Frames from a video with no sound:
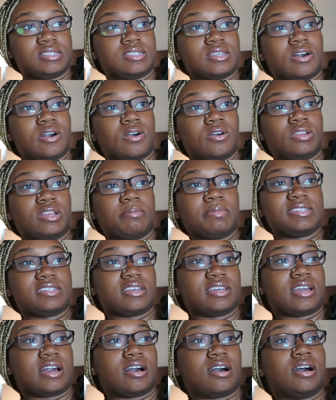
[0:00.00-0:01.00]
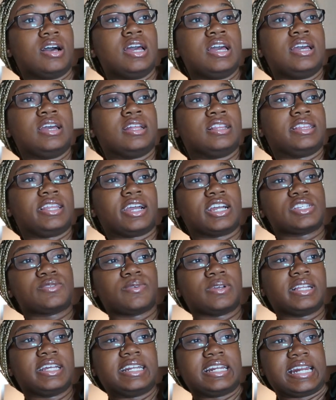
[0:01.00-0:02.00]
So let me tell y'all, there's
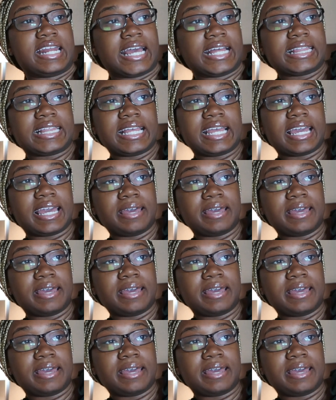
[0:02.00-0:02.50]
really nothing